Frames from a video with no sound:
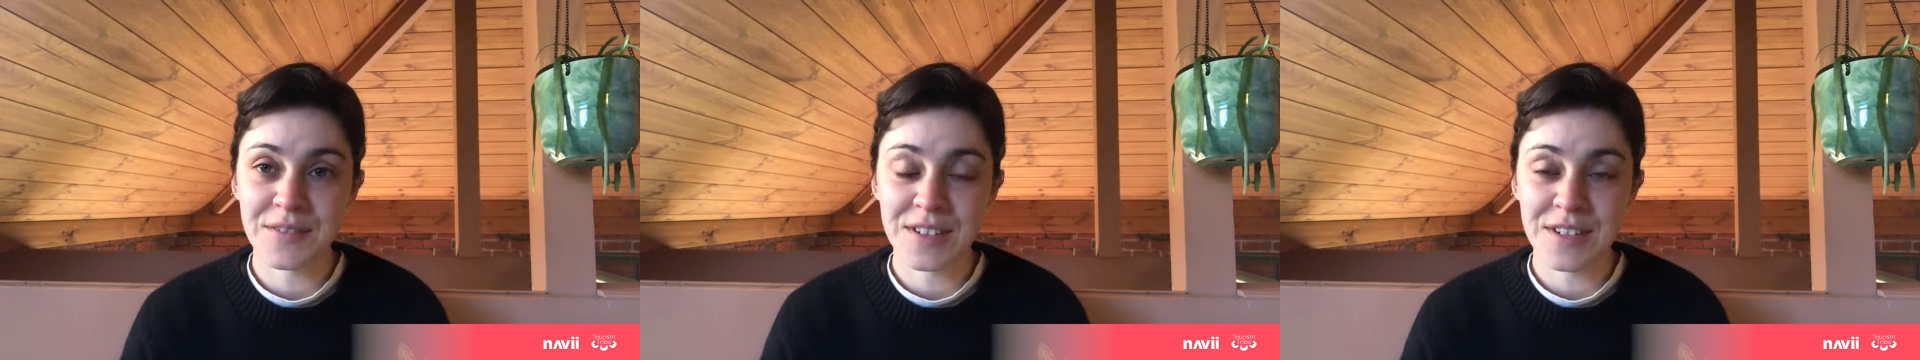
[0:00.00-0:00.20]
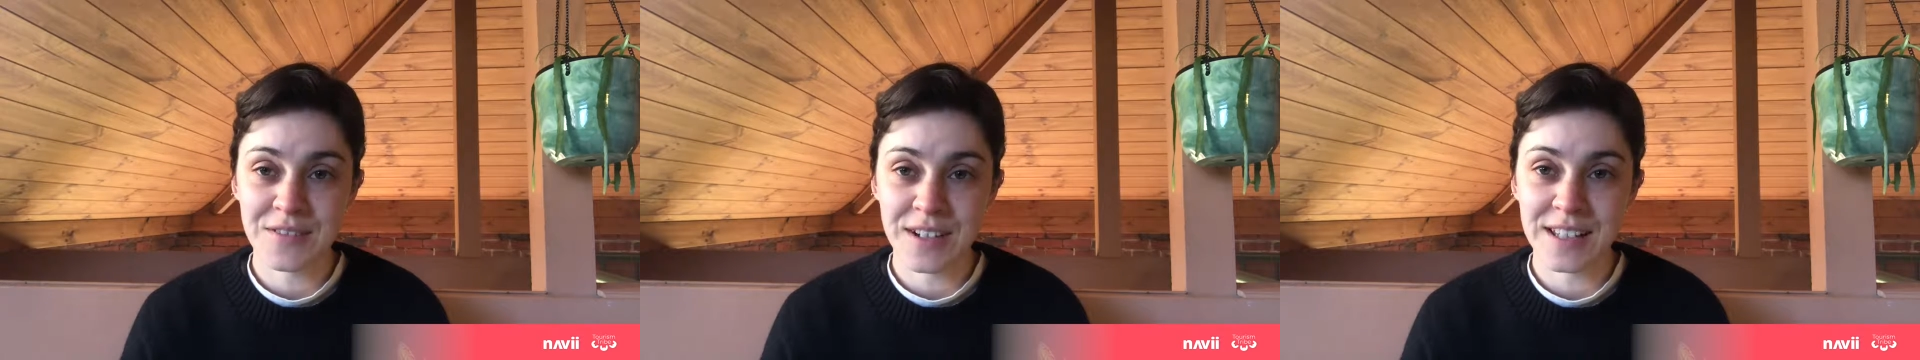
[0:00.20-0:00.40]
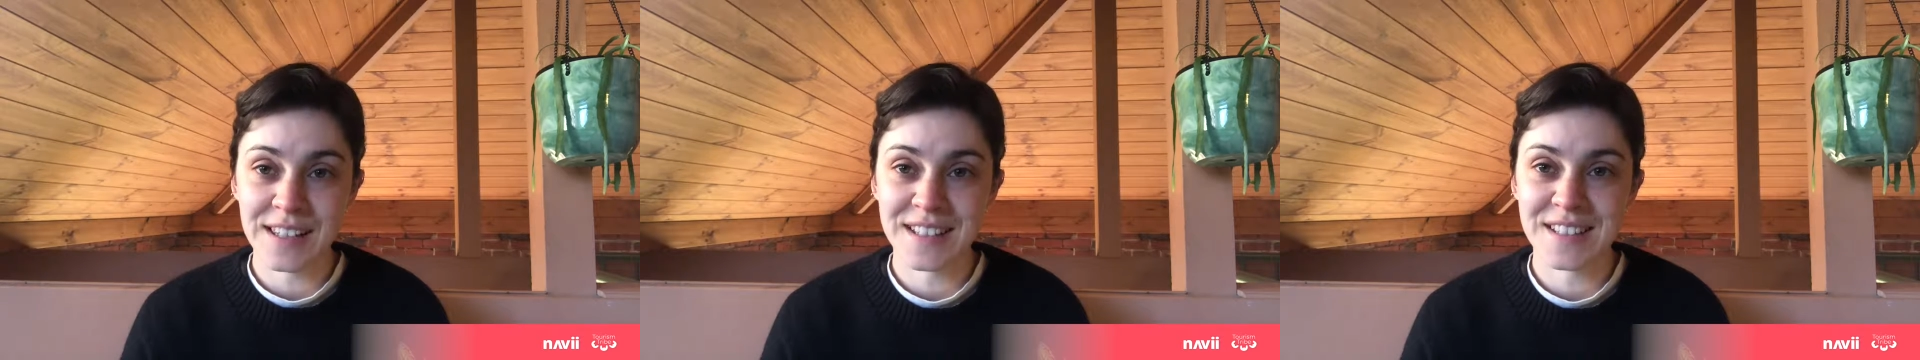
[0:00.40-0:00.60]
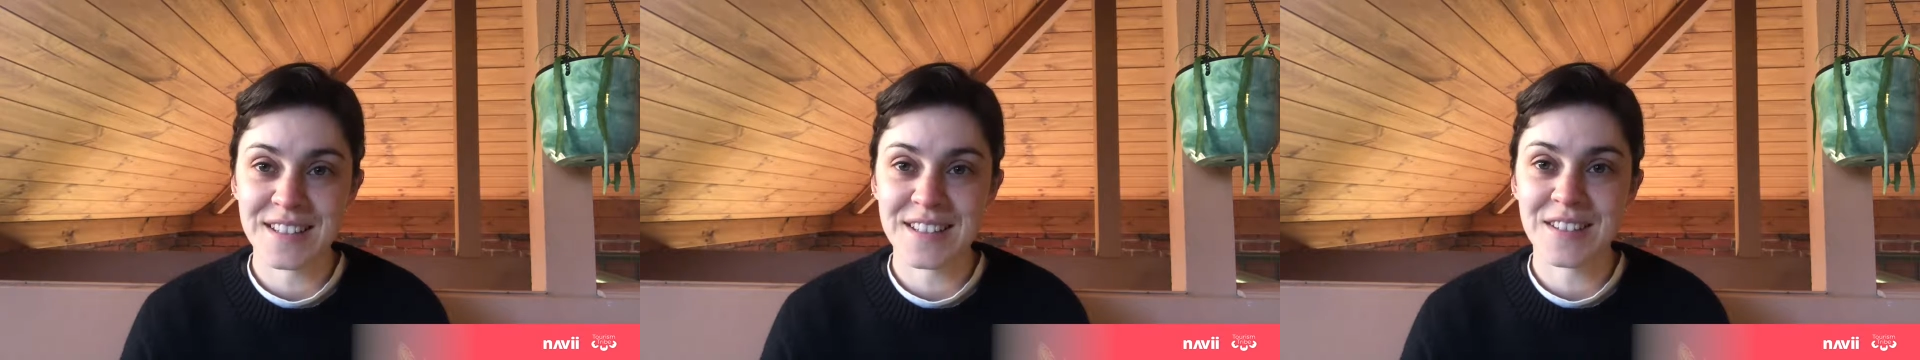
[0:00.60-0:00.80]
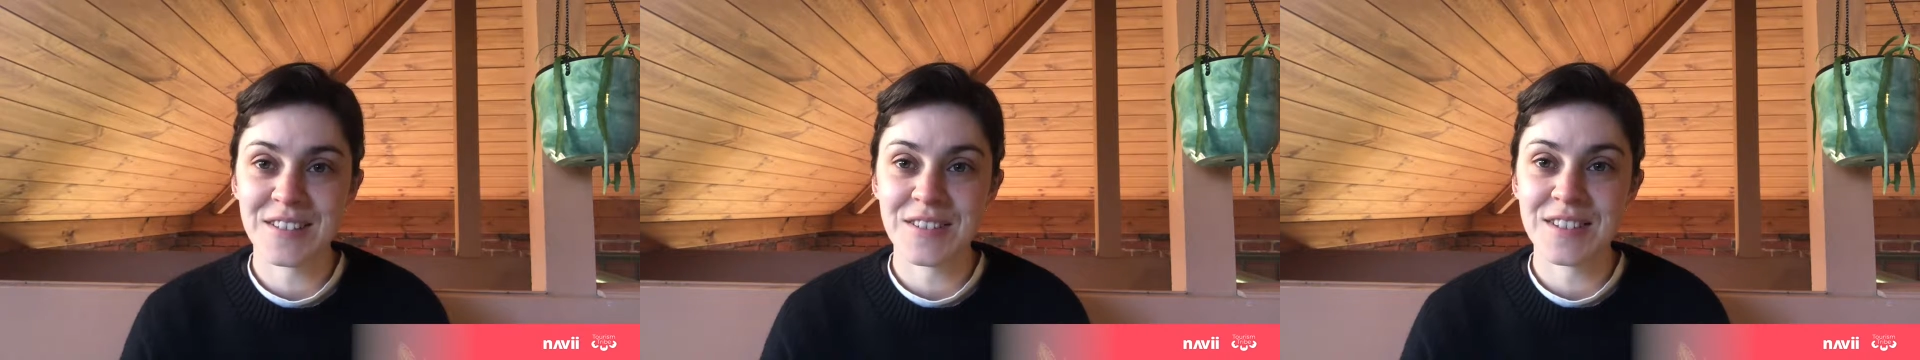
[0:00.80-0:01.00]

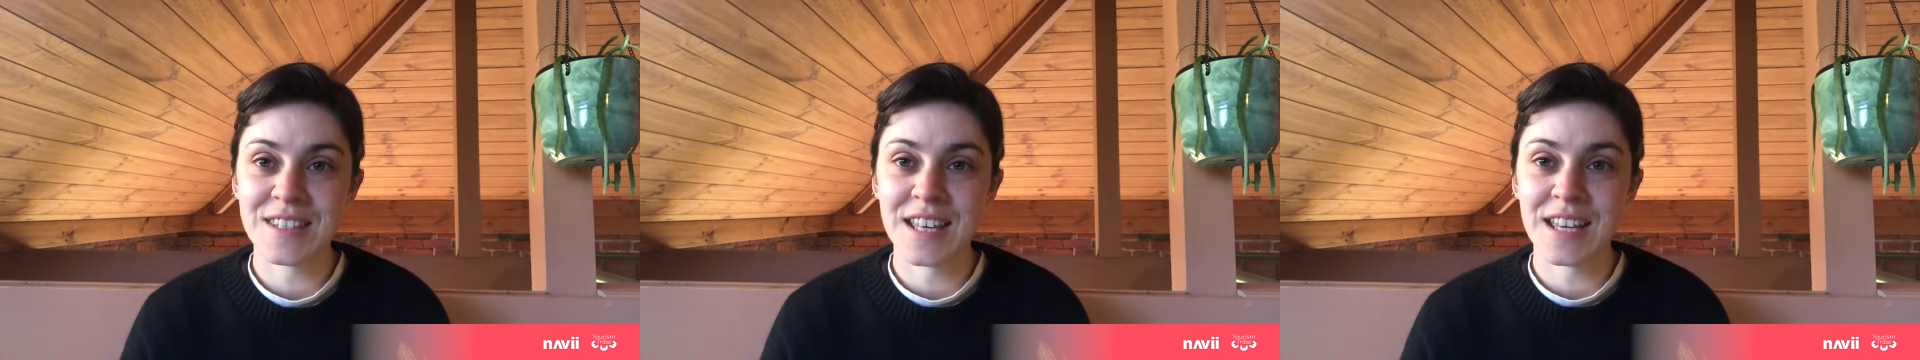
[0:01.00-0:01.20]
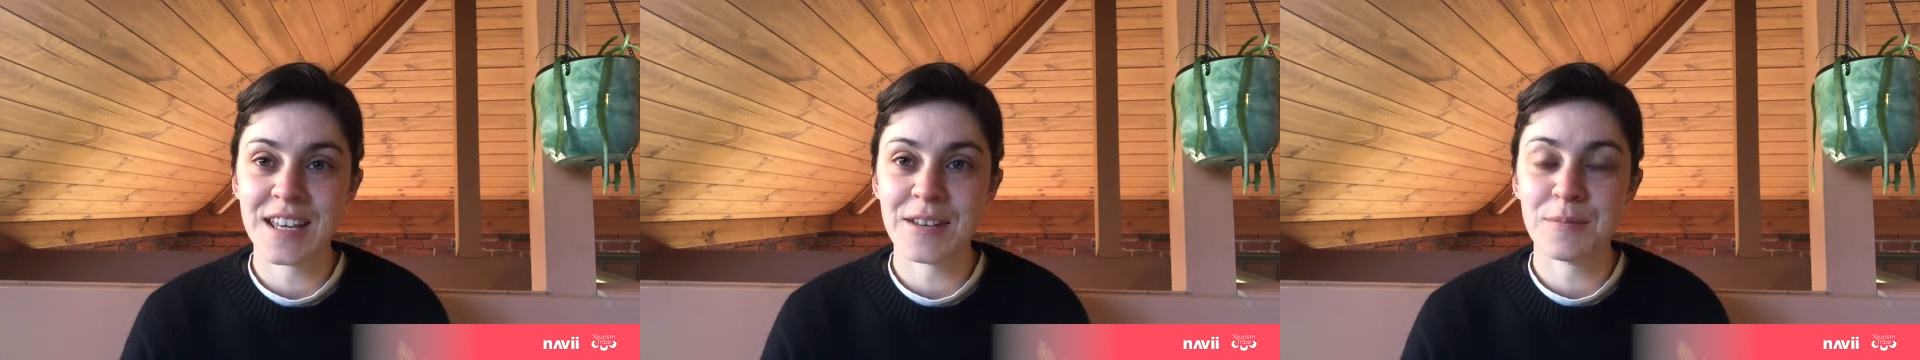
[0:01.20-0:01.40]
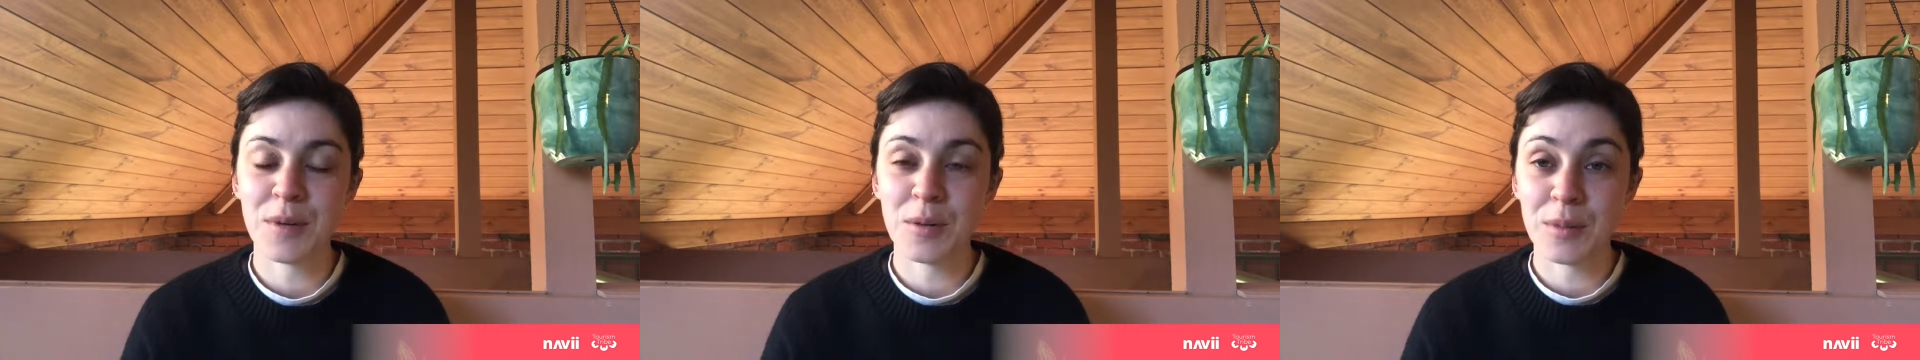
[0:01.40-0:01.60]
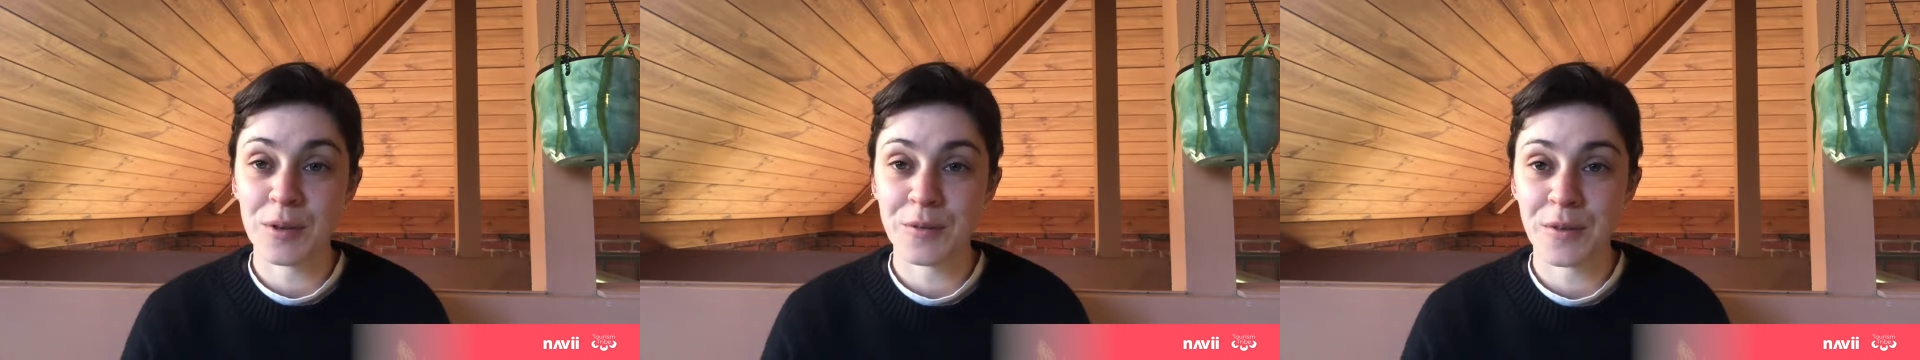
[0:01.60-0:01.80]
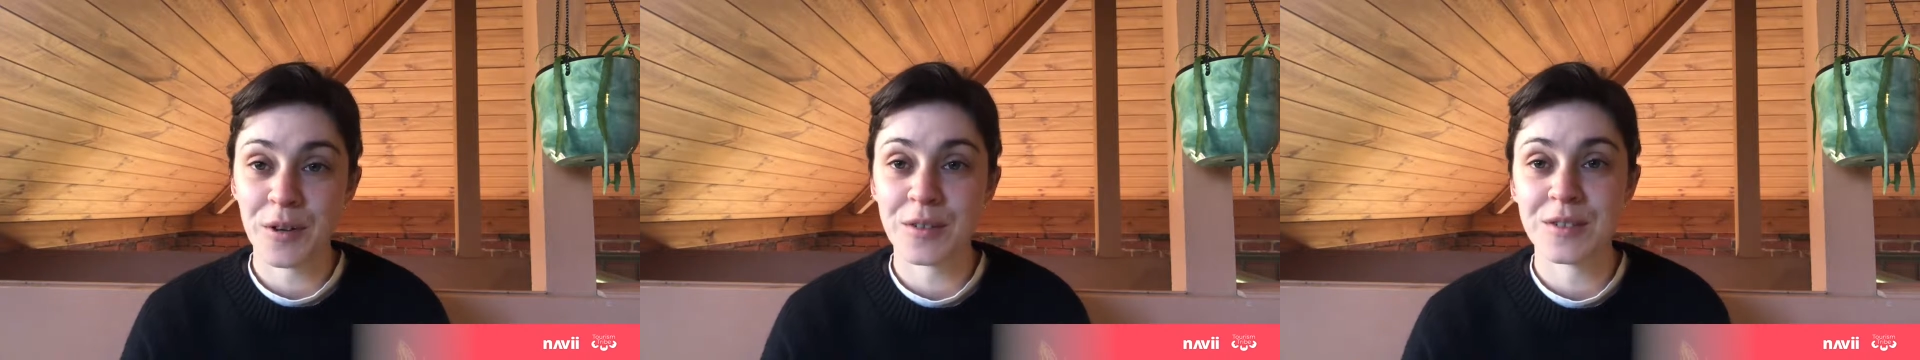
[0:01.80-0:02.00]
Australians use their mobile
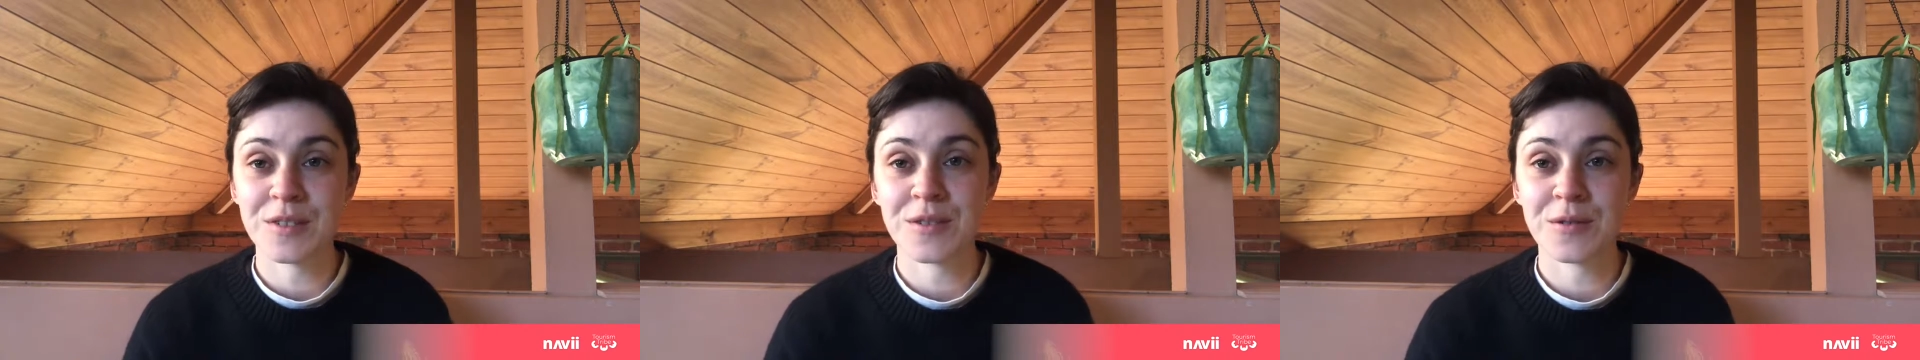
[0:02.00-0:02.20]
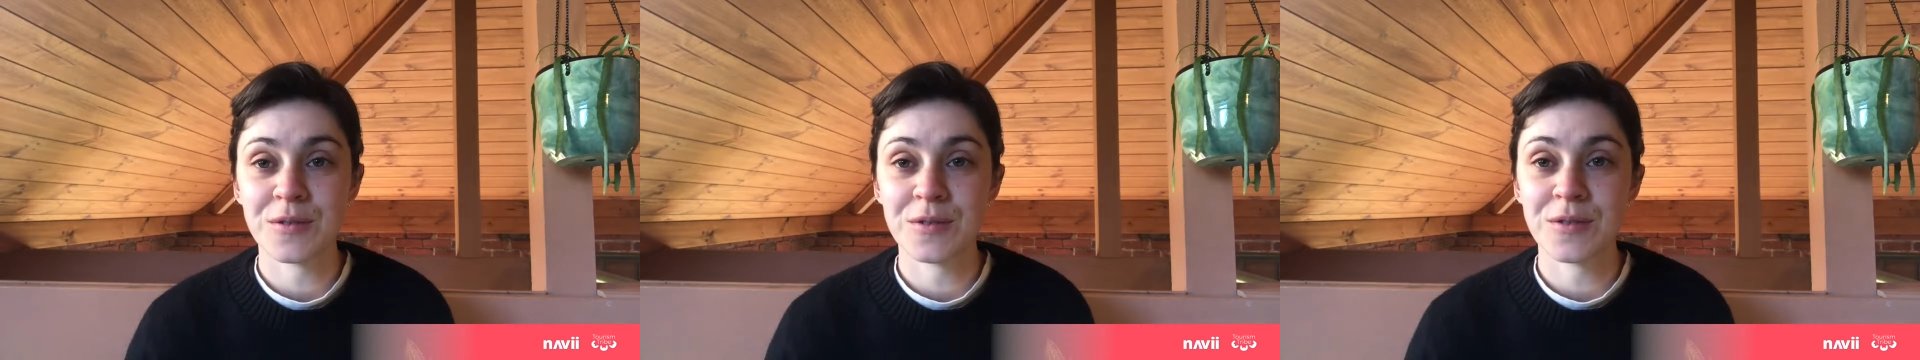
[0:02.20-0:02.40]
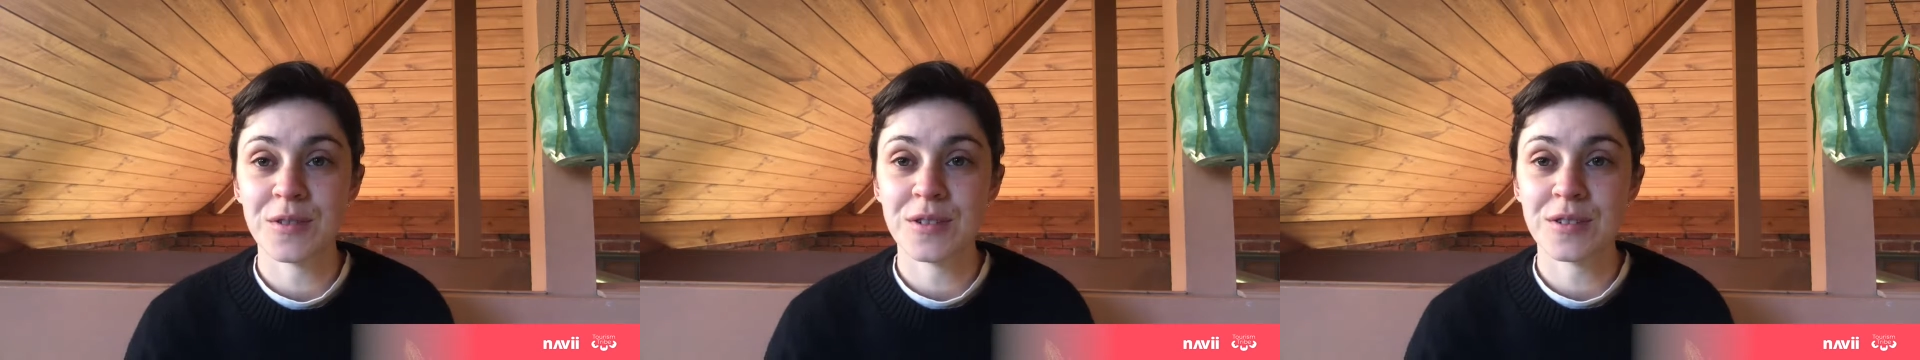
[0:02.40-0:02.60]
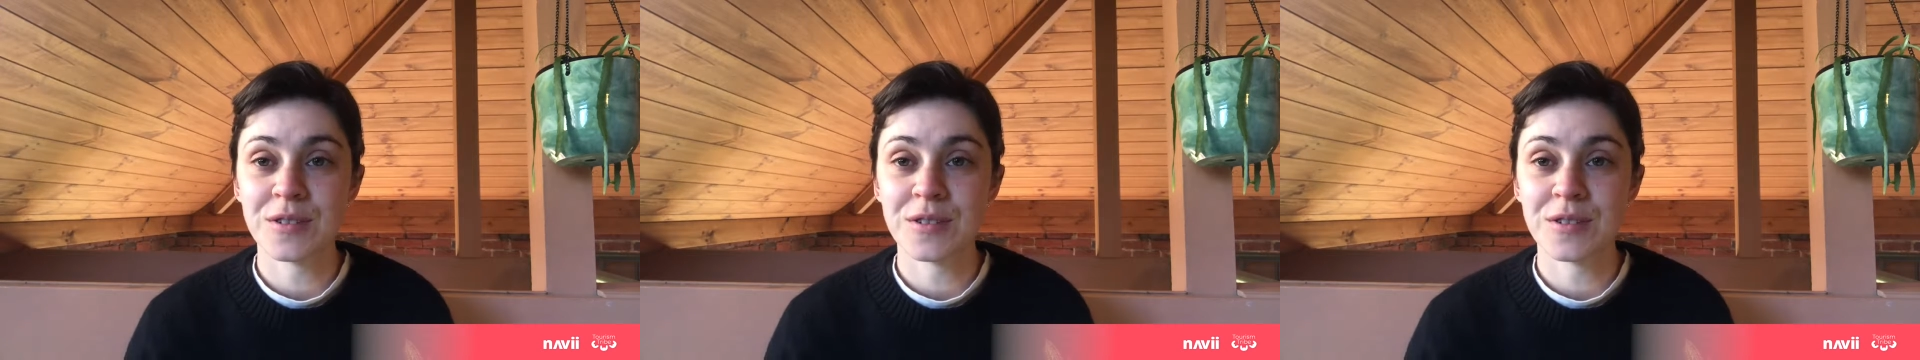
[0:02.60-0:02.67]
phone to